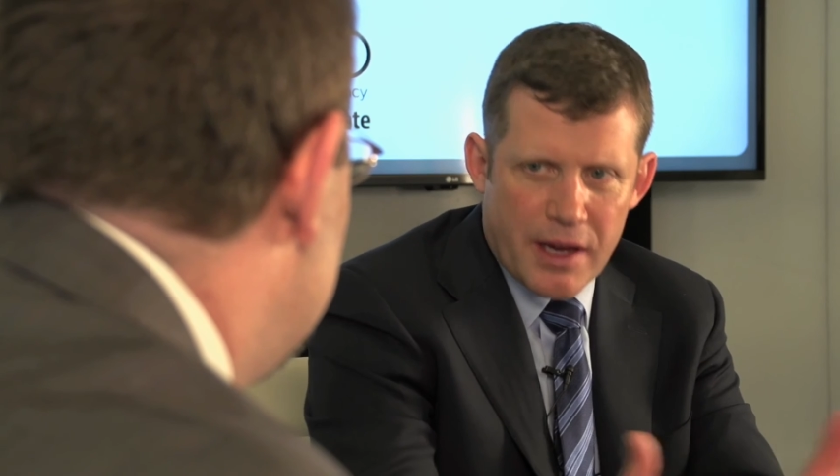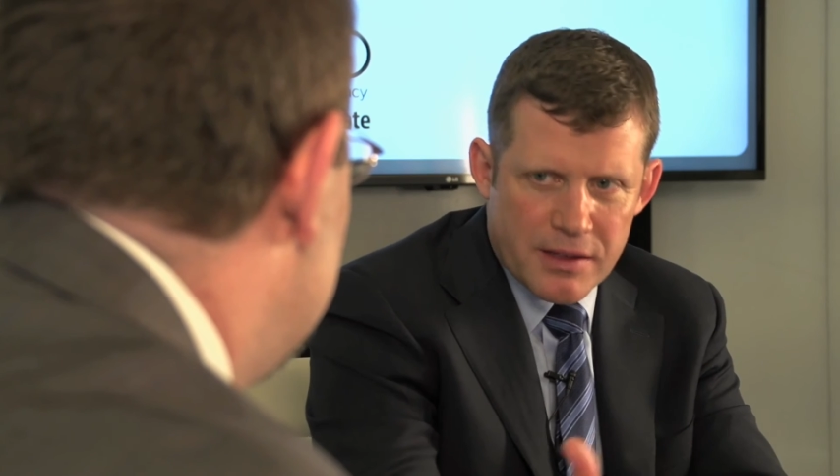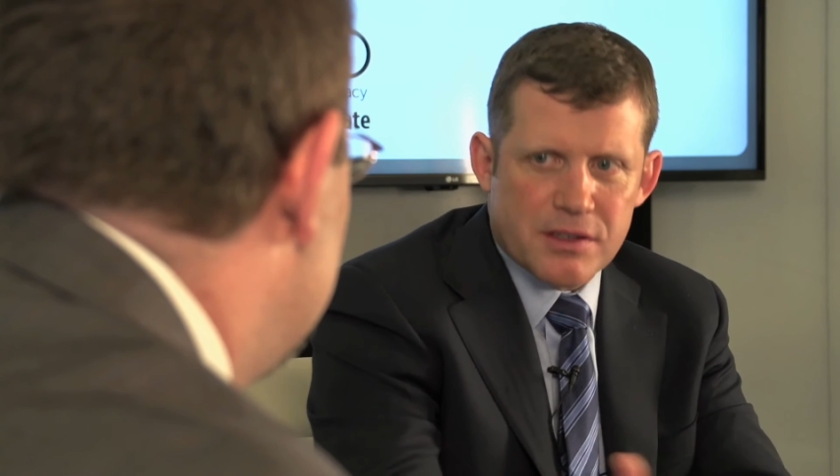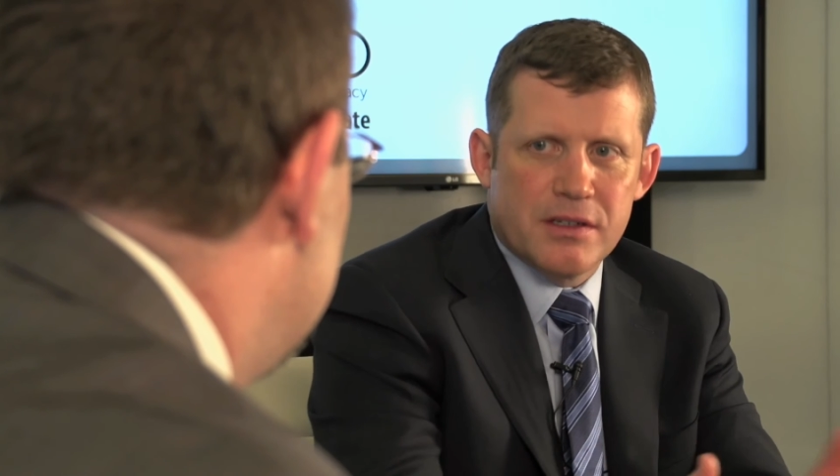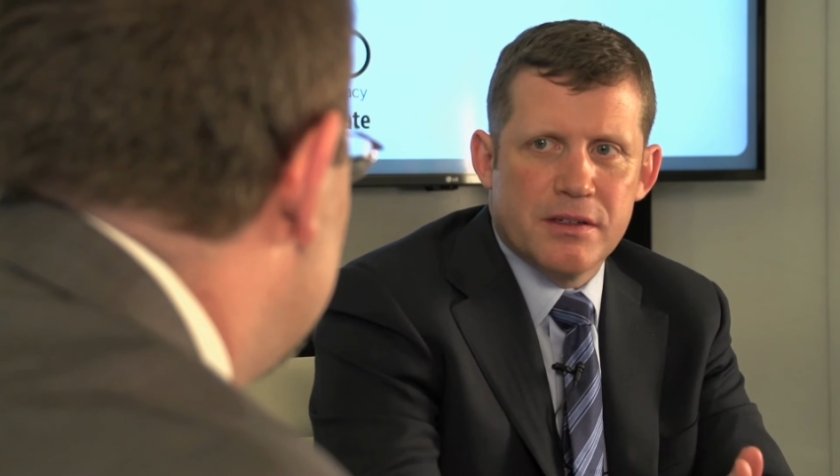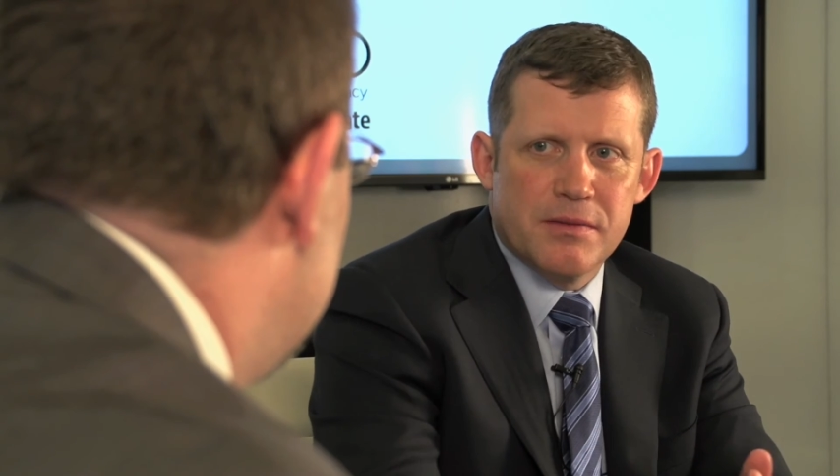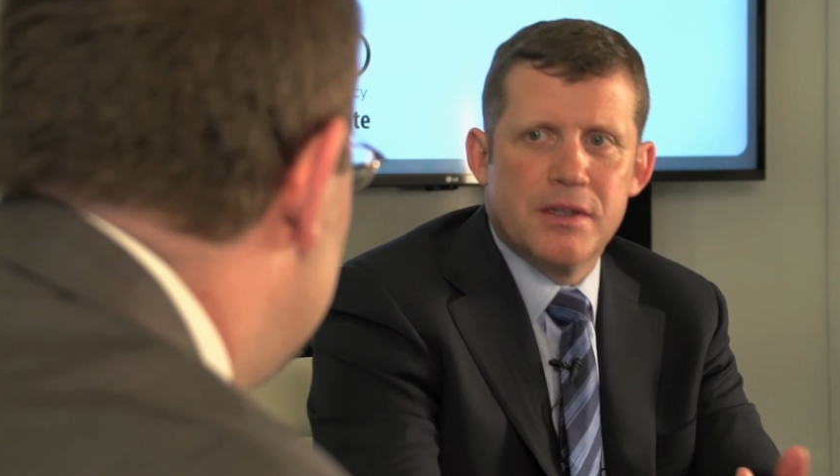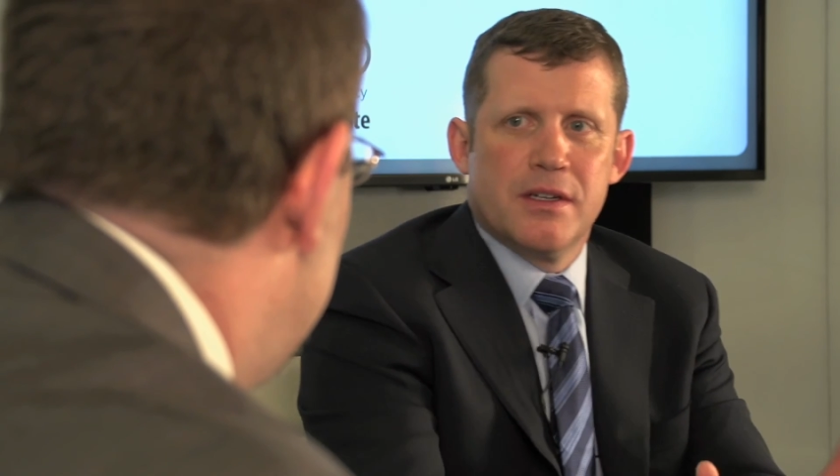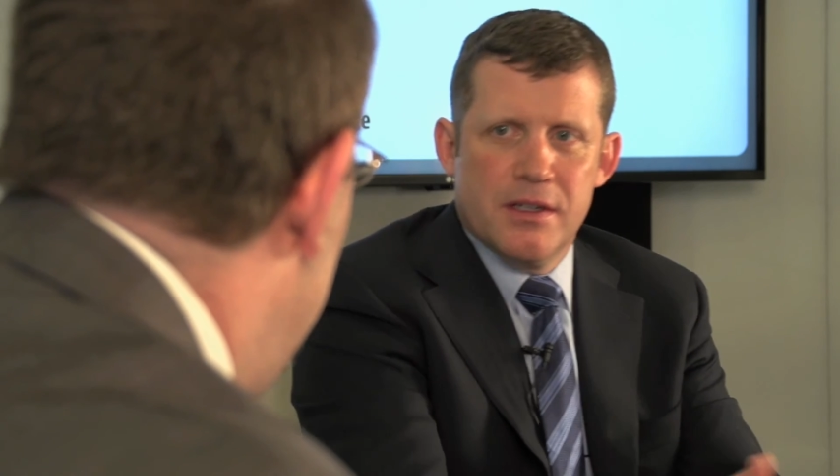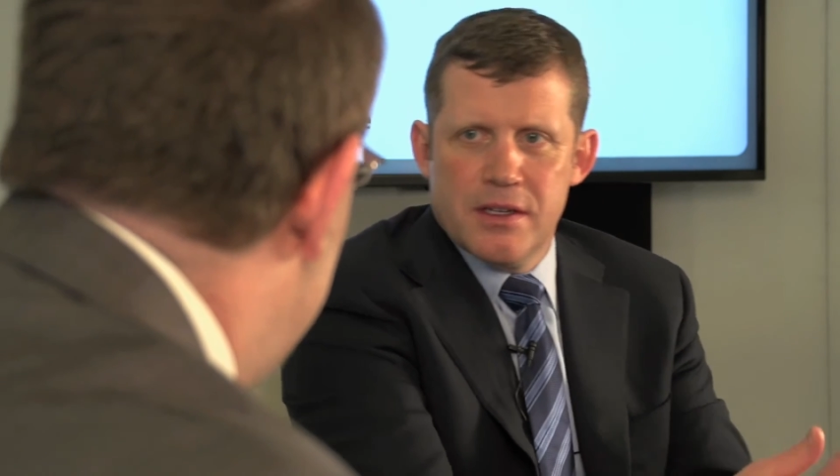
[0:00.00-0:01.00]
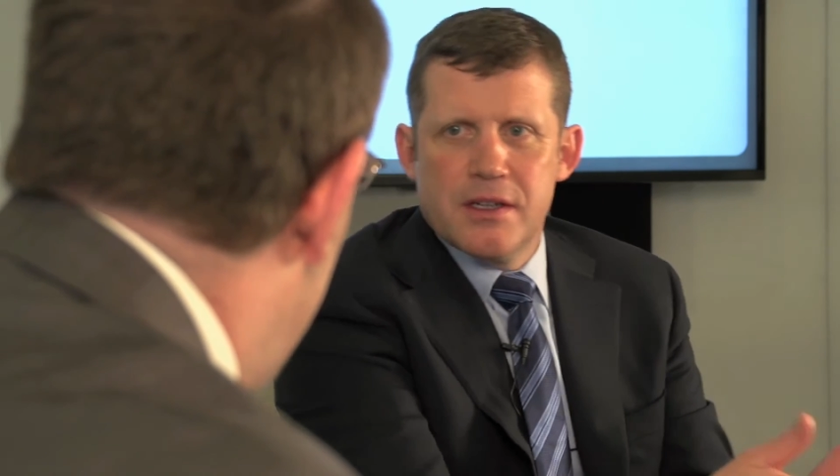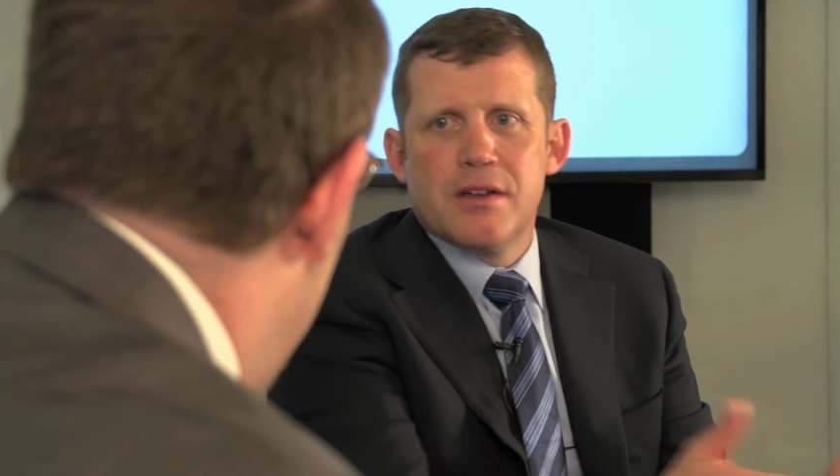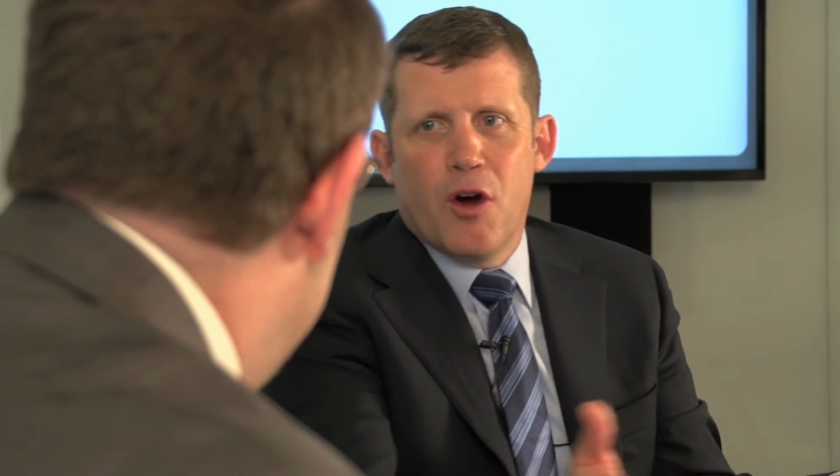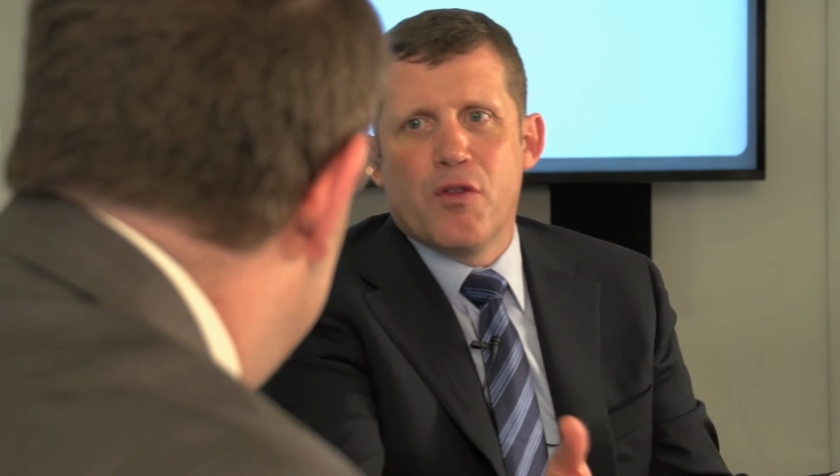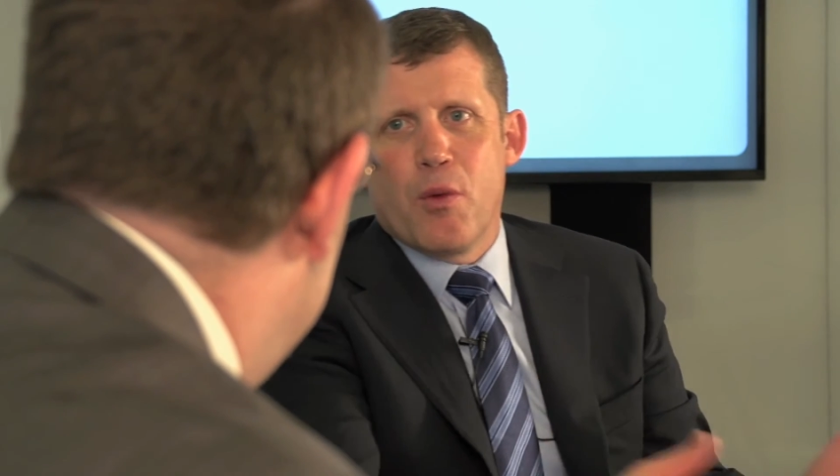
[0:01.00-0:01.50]
that's going to that's
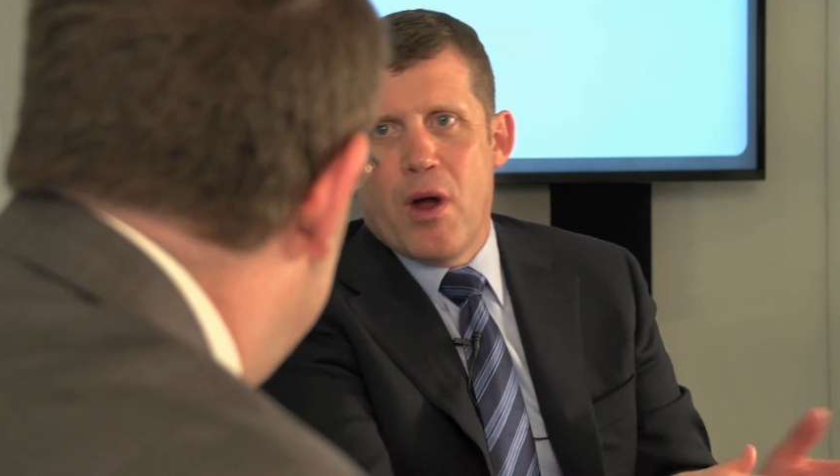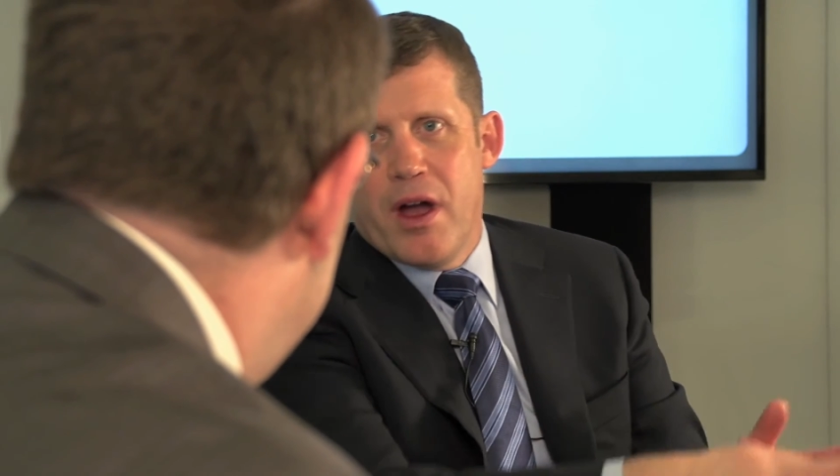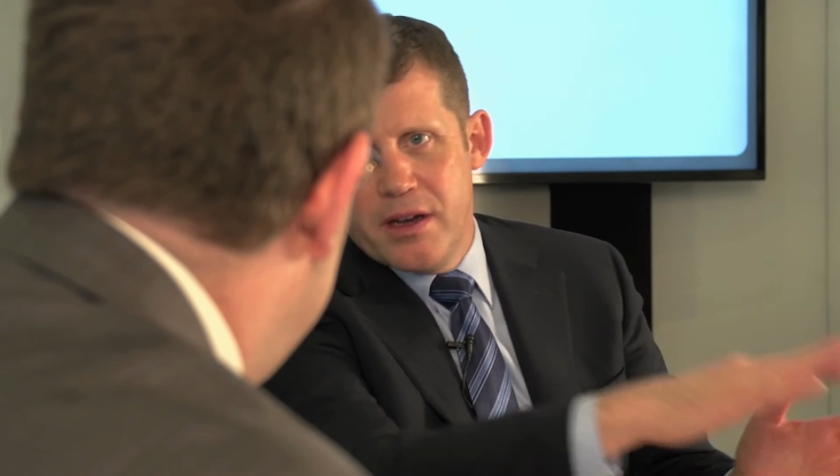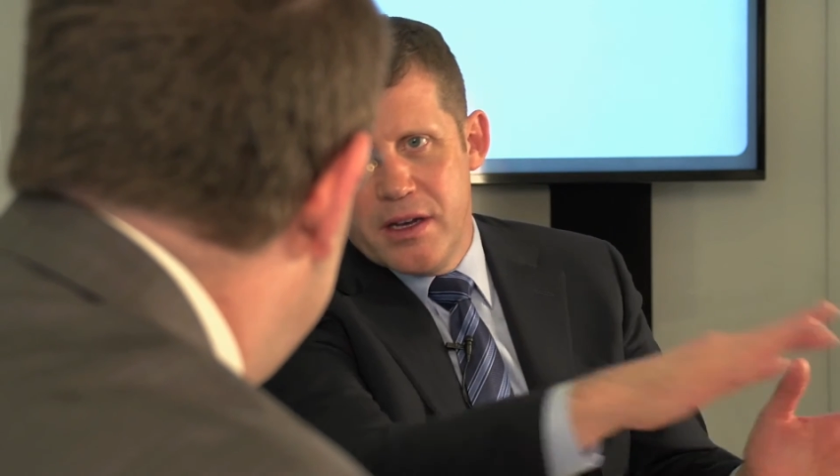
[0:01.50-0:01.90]
right override